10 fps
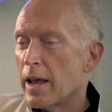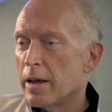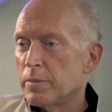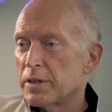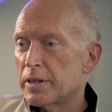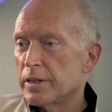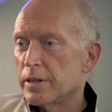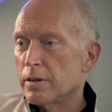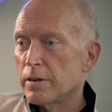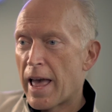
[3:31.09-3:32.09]
am
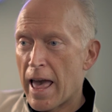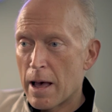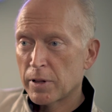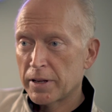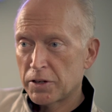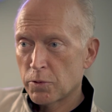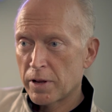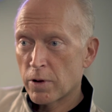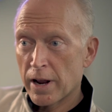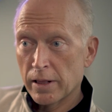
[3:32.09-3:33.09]
still happily
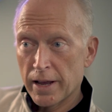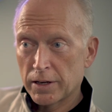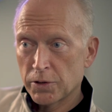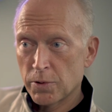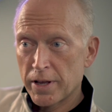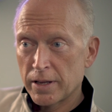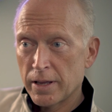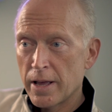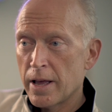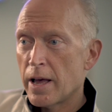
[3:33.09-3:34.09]
doing what I like
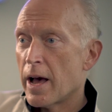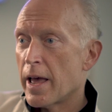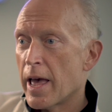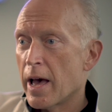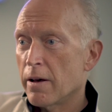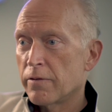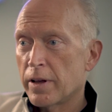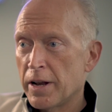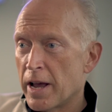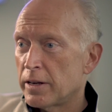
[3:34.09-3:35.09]
doing. I have
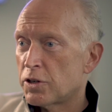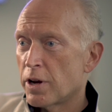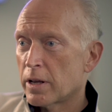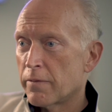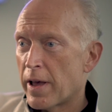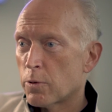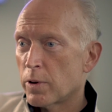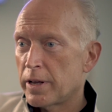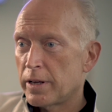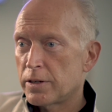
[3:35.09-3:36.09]
a nice chunk of equity